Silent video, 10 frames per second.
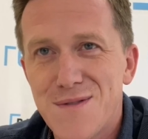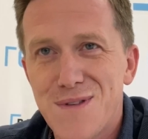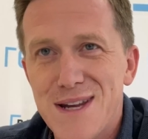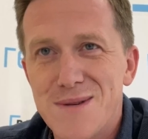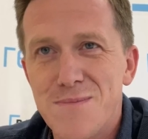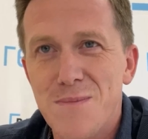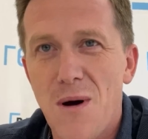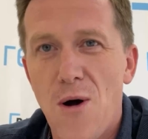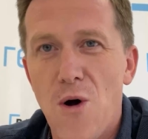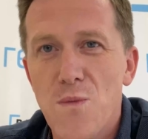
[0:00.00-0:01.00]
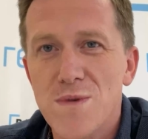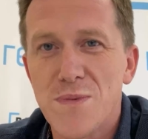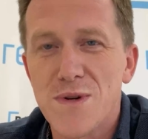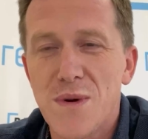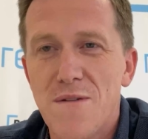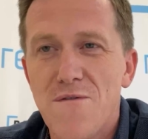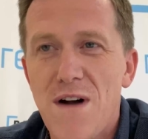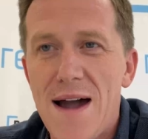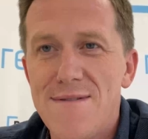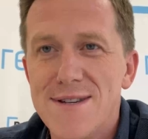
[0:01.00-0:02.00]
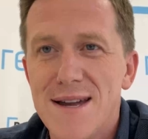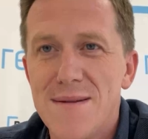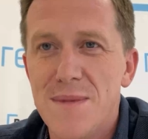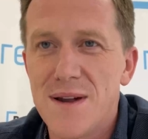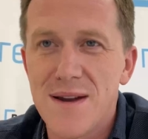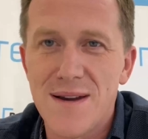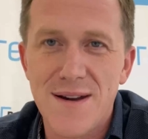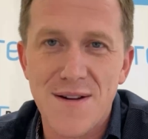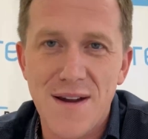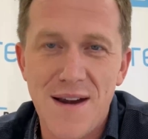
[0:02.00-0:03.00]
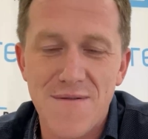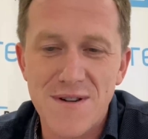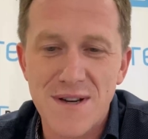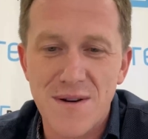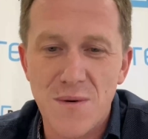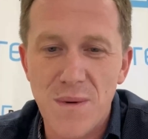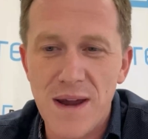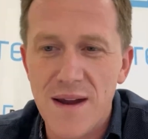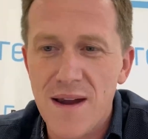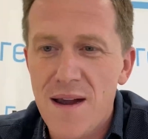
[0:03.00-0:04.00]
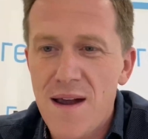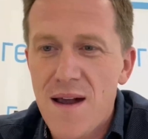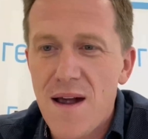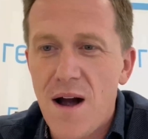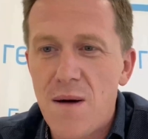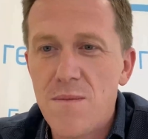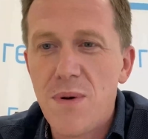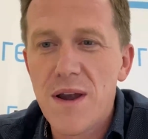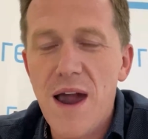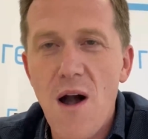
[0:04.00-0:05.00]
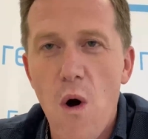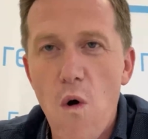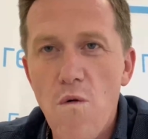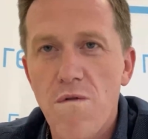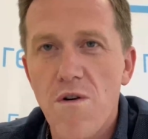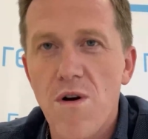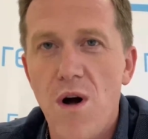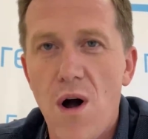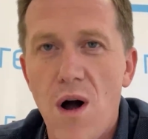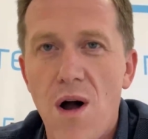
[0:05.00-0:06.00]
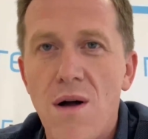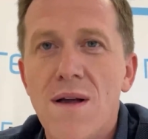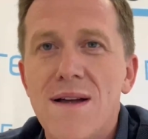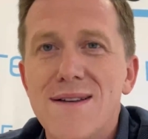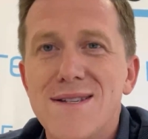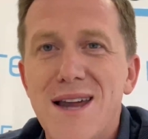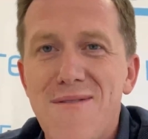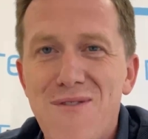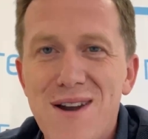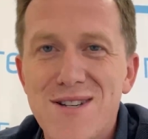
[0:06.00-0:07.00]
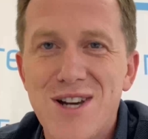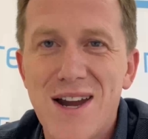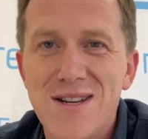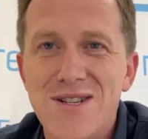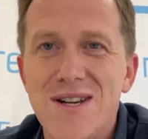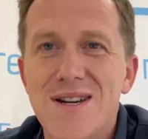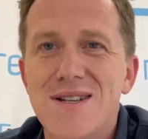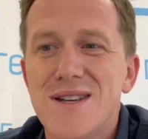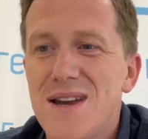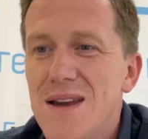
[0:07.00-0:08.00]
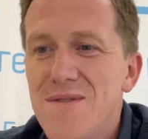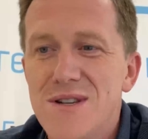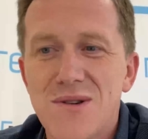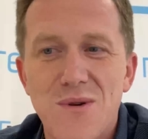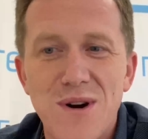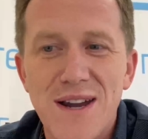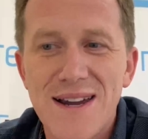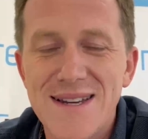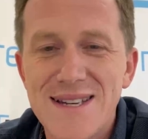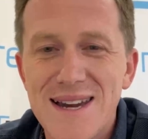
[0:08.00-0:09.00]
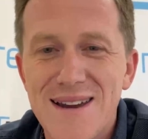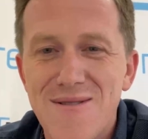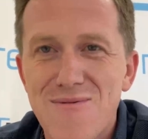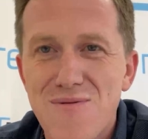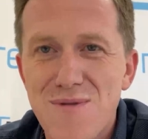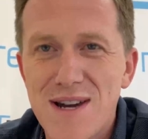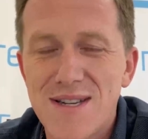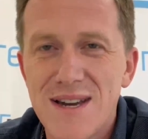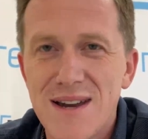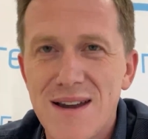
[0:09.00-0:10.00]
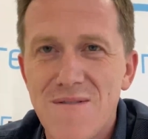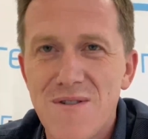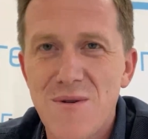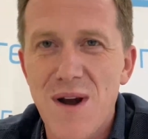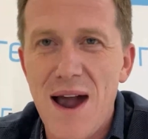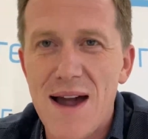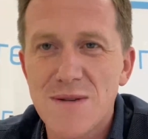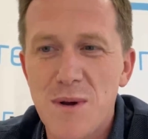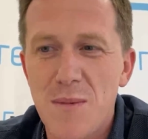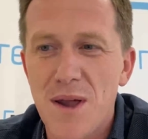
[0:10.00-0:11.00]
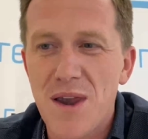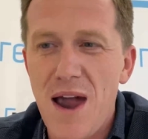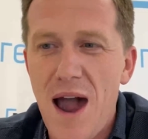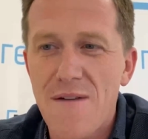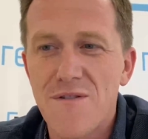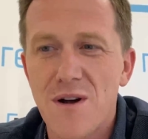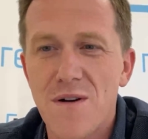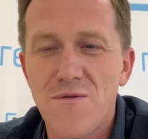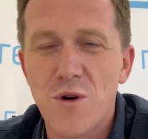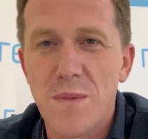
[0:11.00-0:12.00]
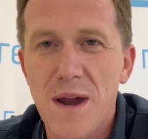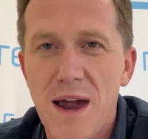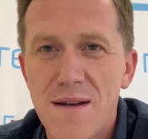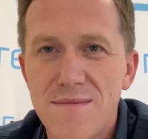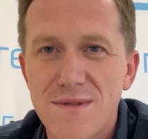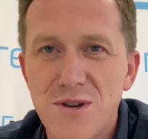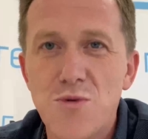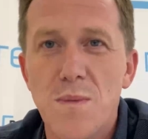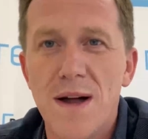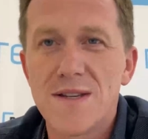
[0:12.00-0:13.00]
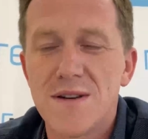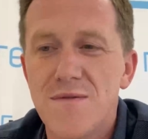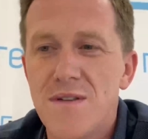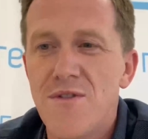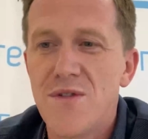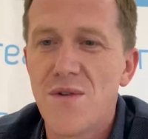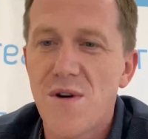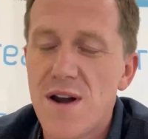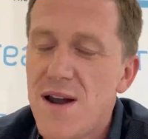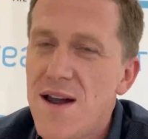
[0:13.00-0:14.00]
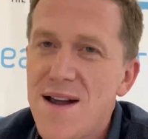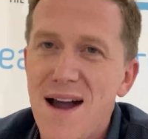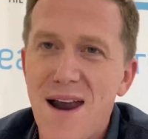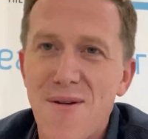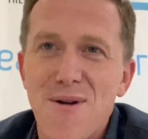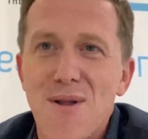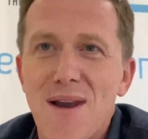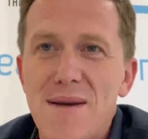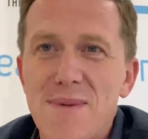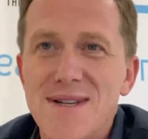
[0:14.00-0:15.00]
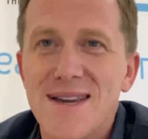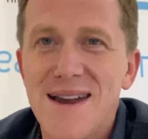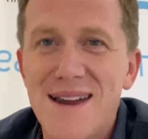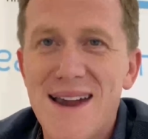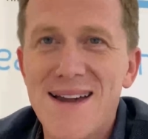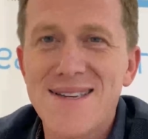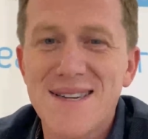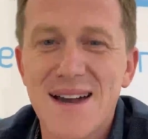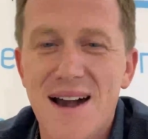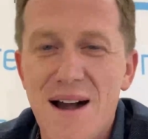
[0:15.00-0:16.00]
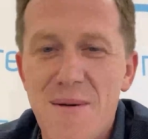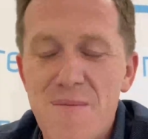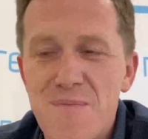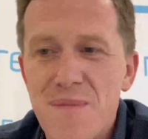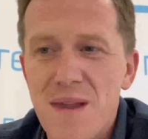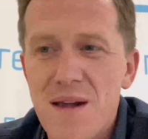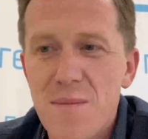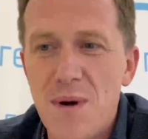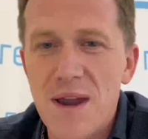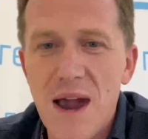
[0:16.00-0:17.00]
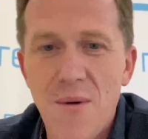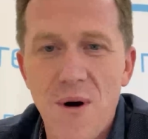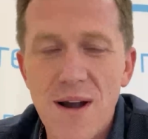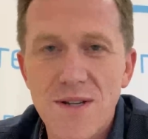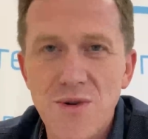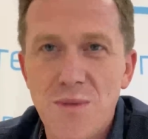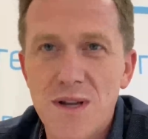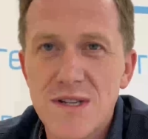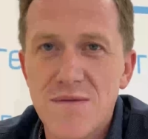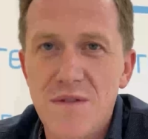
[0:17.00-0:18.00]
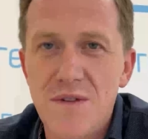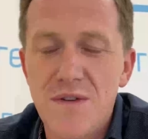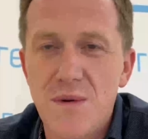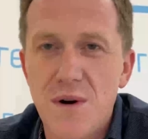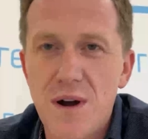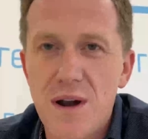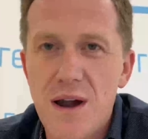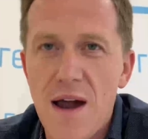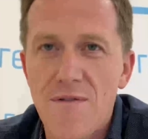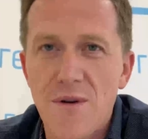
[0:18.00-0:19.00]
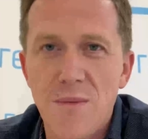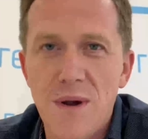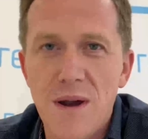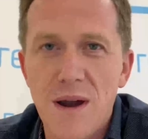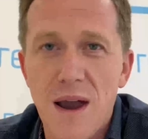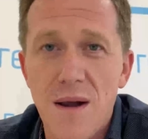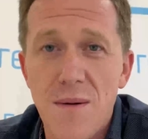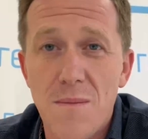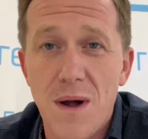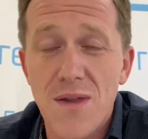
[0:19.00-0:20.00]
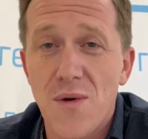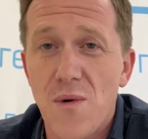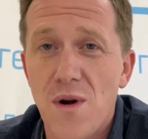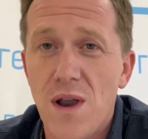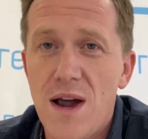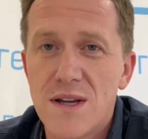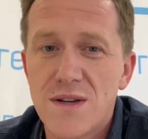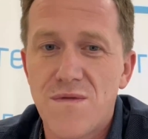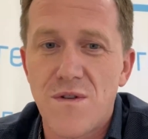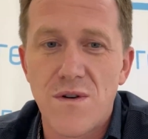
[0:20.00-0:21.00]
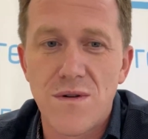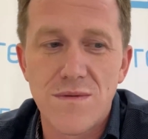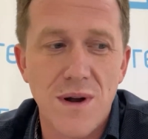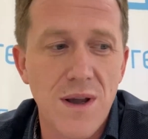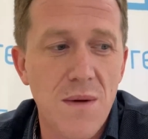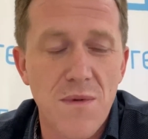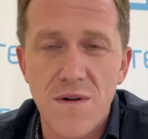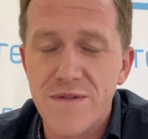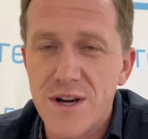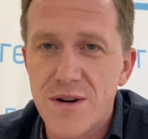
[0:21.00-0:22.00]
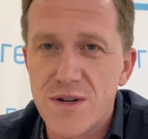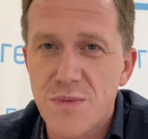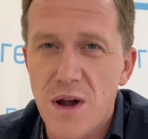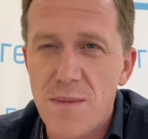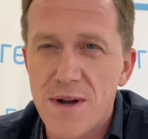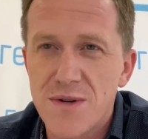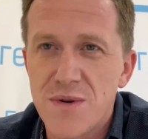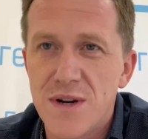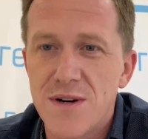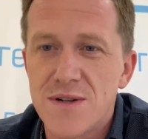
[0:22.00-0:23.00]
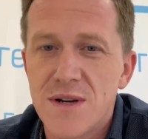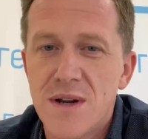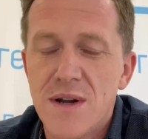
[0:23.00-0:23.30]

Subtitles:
These homes between 5 and 10 million nearly every single week. But yeah, overall, definite changes. Inventory is increasing. If you were to ask me a month and a half ago if we'd be at 2 months of inventory, I don't know that I'd be saying yes. But yeah, we're at 2 months of inventory after being at a month or less for a number of years, probably about 2 years.